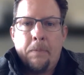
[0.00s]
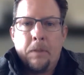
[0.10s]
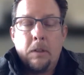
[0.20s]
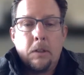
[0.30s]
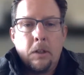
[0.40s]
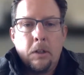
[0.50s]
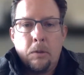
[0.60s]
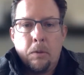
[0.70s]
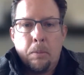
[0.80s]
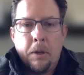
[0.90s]

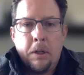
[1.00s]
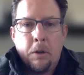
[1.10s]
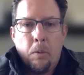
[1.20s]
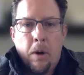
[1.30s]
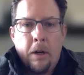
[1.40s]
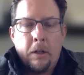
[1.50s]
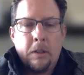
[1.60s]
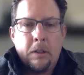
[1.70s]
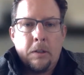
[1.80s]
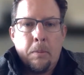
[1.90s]
concerns with bringing your water
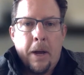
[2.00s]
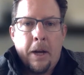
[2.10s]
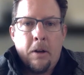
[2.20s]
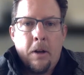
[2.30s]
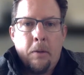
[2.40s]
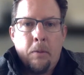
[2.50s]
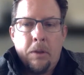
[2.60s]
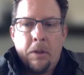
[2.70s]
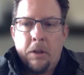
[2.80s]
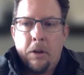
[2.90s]
system back on
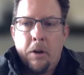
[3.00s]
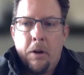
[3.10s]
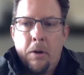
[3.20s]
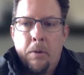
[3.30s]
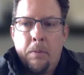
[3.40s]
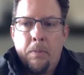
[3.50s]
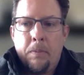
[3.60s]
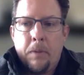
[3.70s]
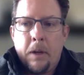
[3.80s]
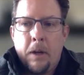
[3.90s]
within your home,
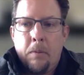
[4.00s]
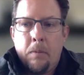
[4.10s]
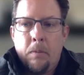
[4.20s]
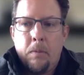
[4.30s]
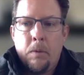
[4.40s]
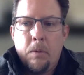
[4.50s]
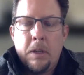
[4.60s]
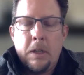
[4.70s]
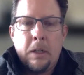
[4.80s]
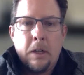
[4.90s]
you would
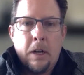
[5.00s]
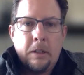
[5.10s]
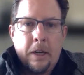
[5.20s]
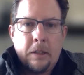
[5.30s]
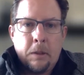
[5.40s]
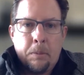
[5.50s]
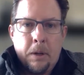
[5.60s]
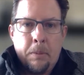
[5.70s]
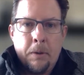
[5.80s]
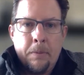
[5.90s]
need to contact a
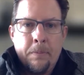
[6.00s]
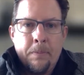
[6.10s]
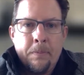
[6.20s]
plumber.